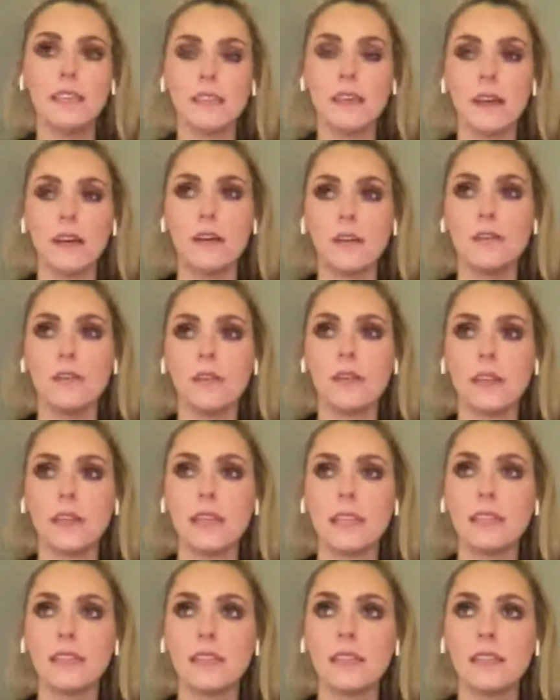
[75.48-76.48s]
So
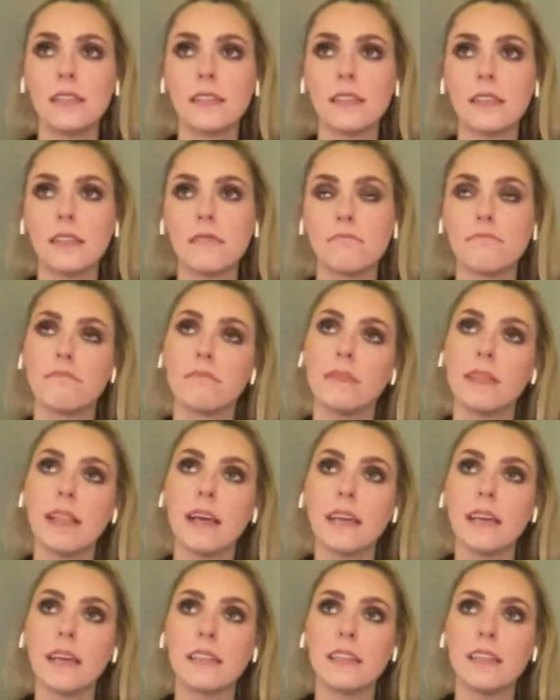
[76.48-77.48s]
it's
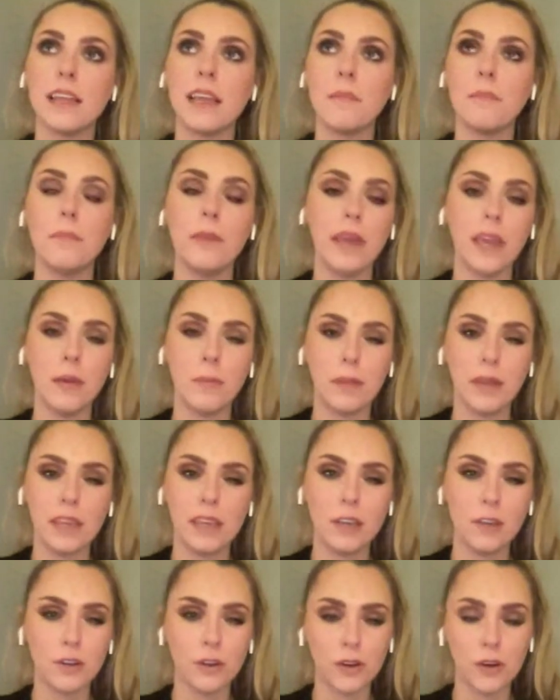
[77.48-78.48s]
like baby,
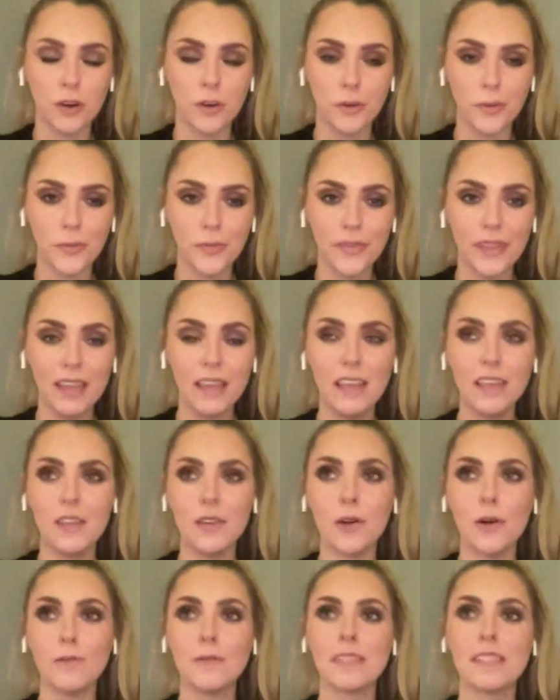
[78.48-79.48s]
you know,
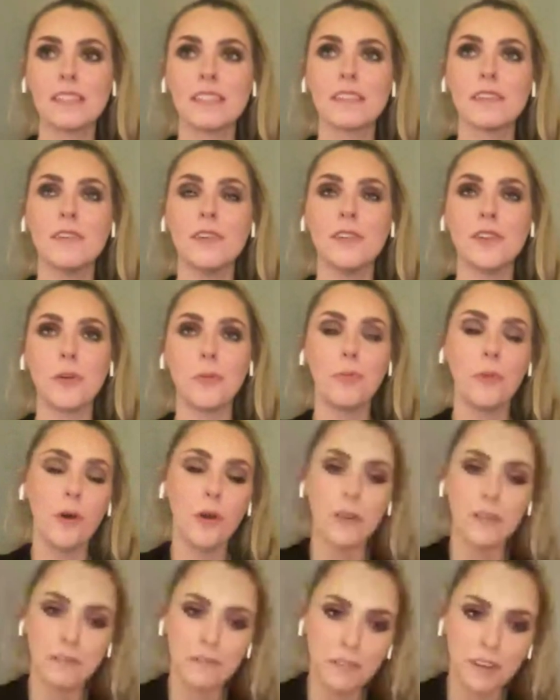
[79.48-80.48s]
you always call your
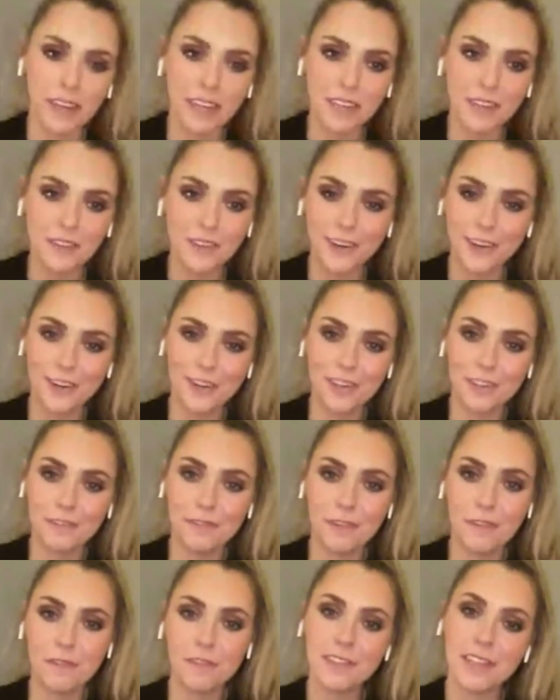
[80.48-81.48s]
boyfriend or
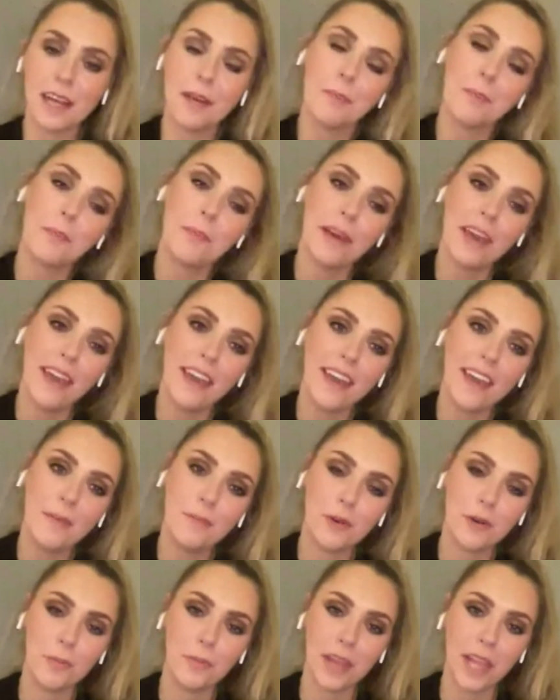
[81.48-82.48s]
girlfriend for like
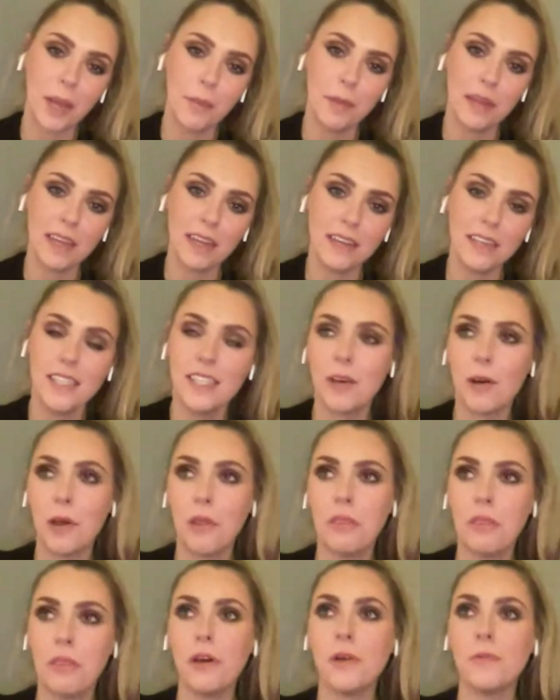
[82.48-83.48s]
babe or baby. So I
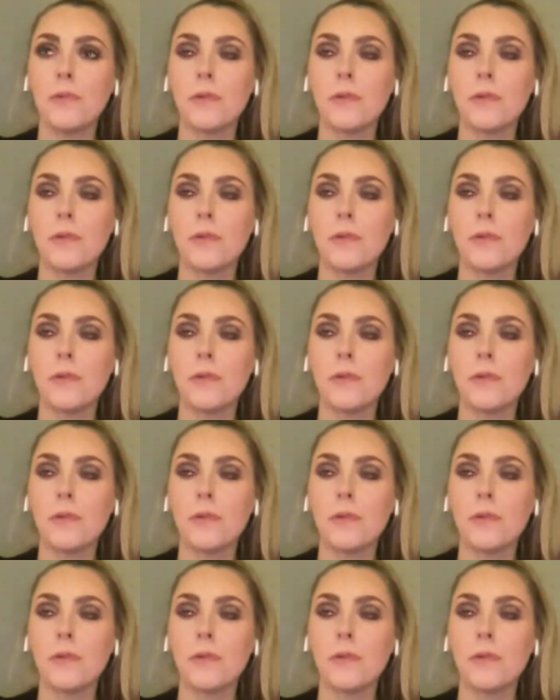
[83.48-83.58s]
thought